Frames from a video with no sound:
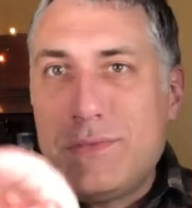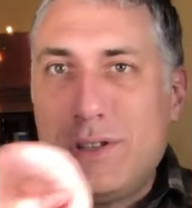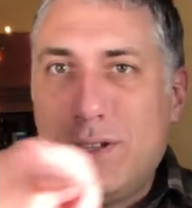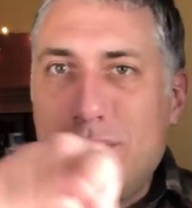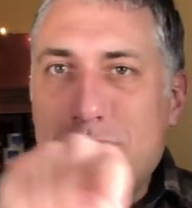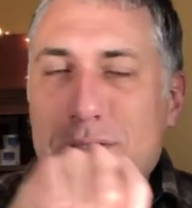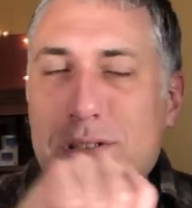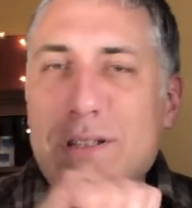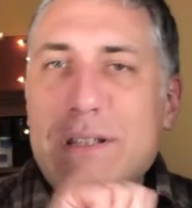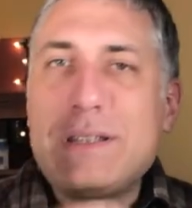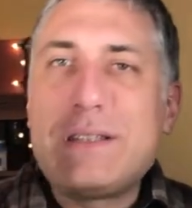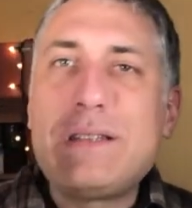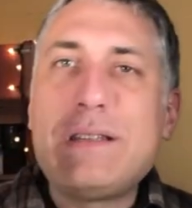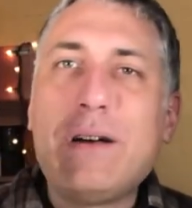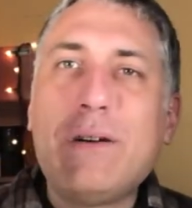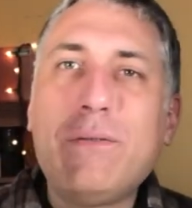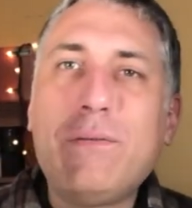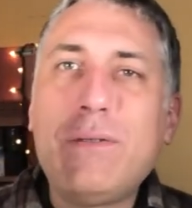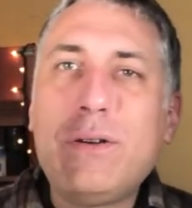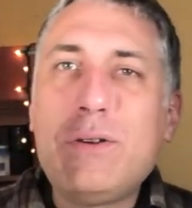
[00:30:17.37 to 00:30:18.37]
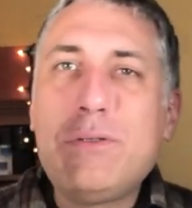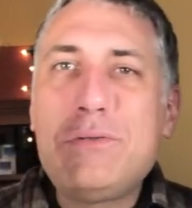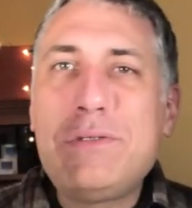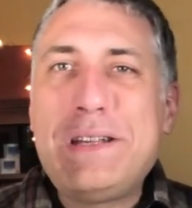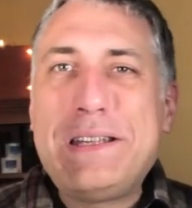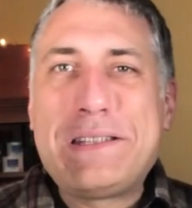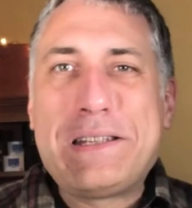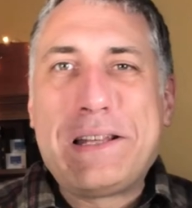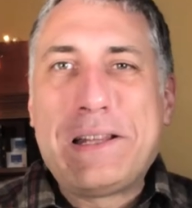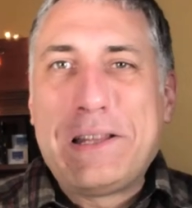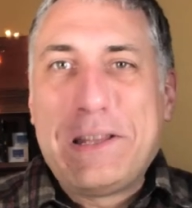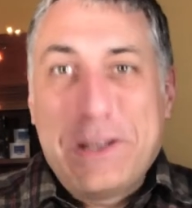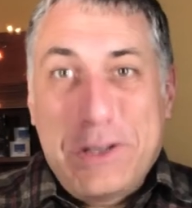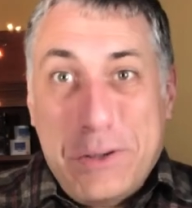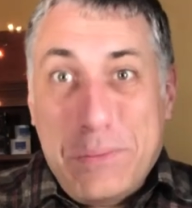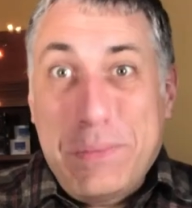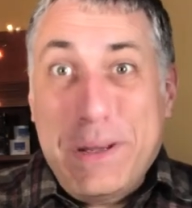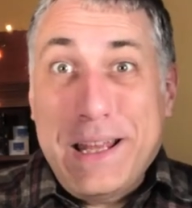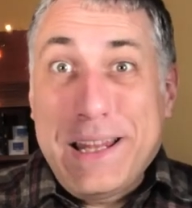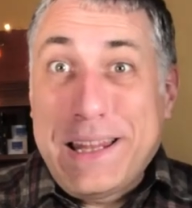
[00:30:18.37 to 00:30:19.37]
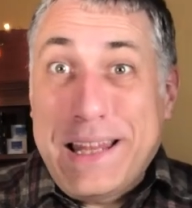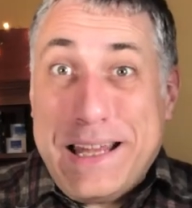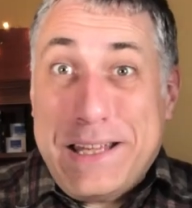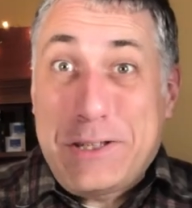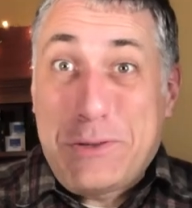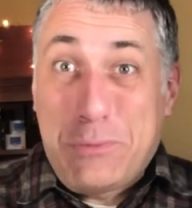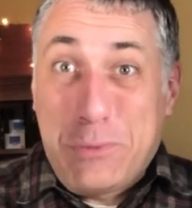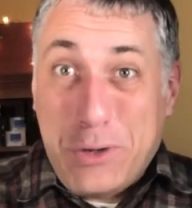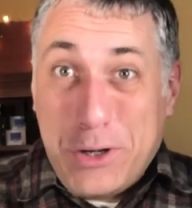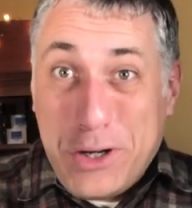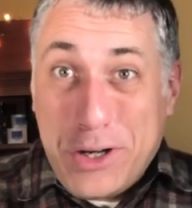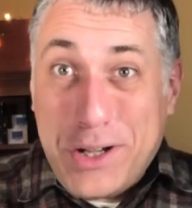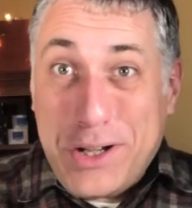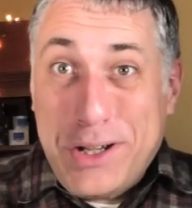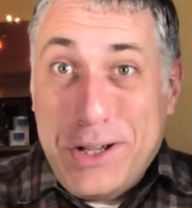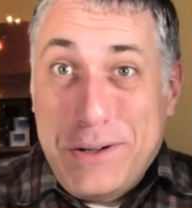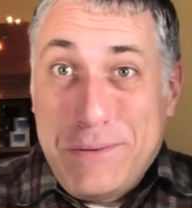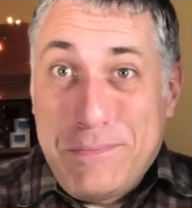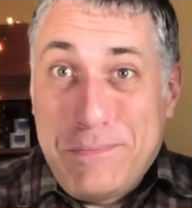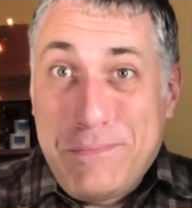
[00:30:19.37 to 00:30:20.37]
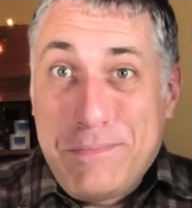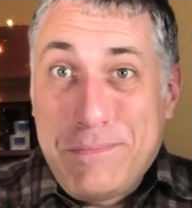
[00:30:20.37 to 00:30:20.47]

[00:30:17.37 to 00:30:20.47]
using the cell phone is a little bit less work.